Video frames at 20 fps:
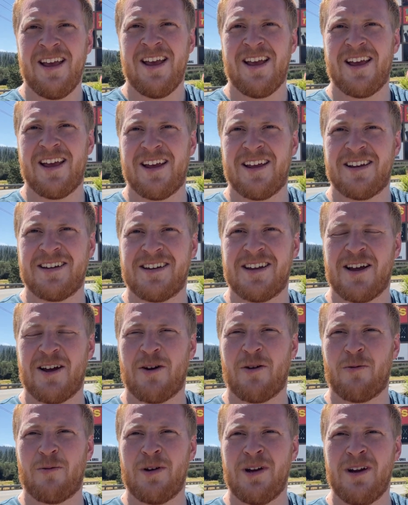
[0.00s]
And
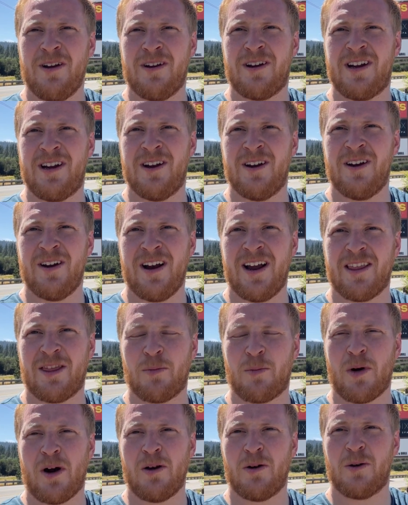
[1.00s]
we are here at the
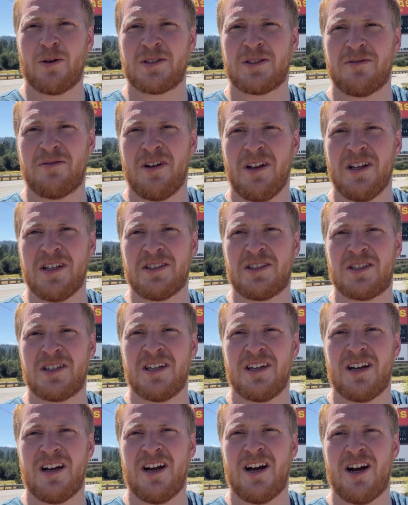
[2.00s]
Ponderosa Village.
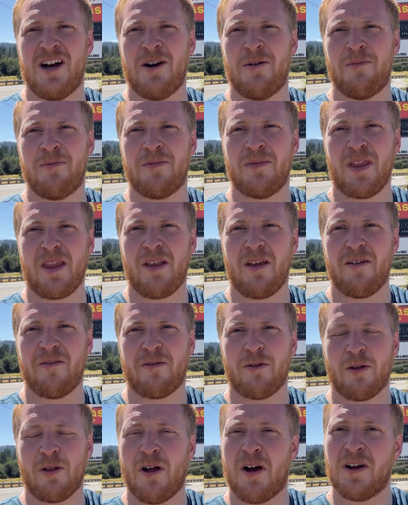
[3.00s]

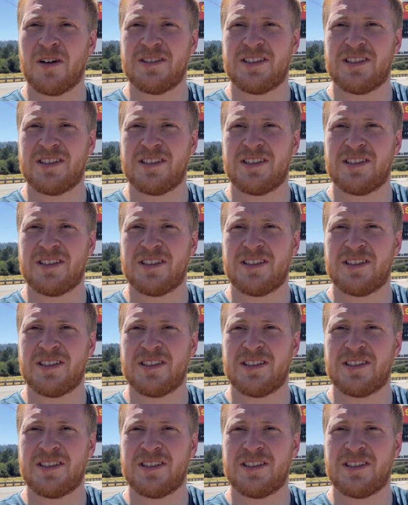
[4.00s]
For a long